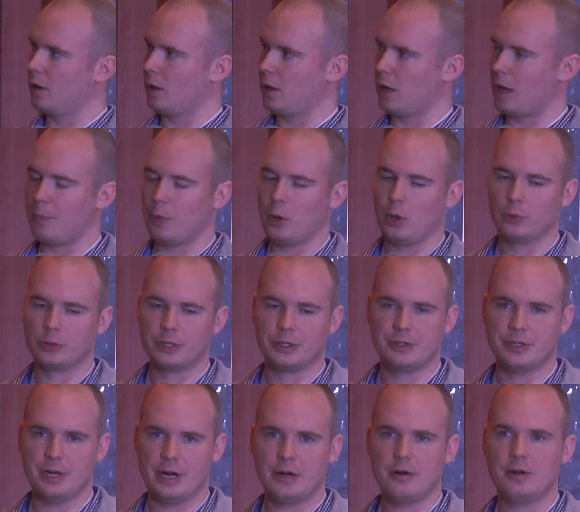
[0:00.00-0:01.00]
uploaded
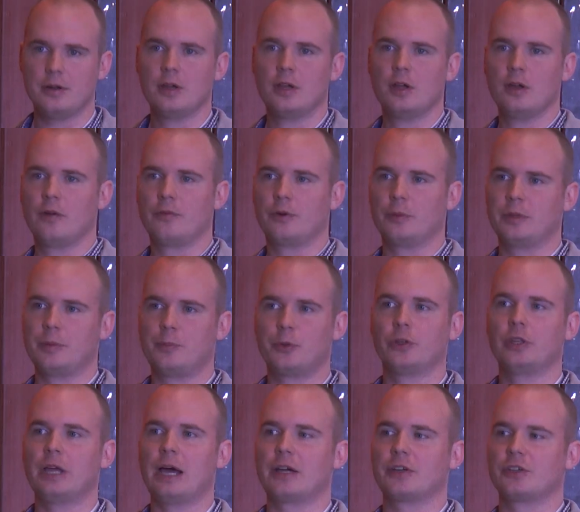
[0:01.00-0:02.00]
there from the
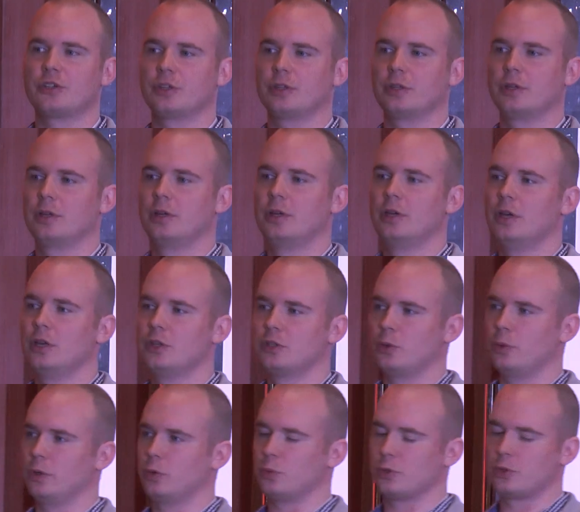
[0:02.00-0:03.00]
production.
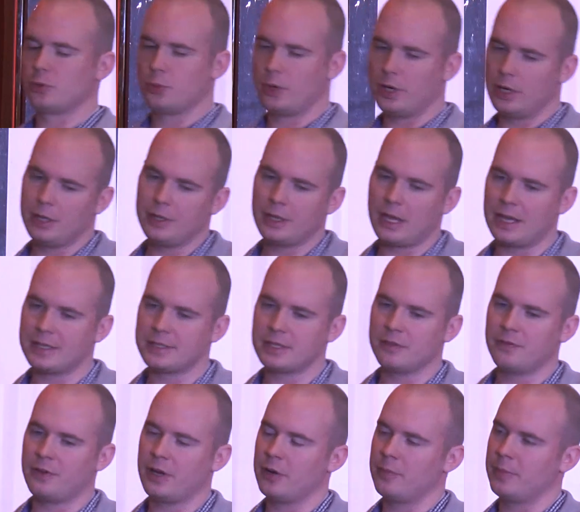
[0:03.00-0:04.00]
So it was really nice
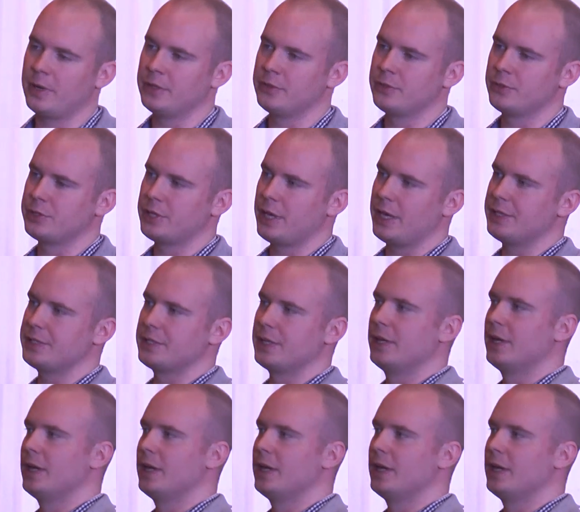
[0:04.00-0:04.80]
environment to test.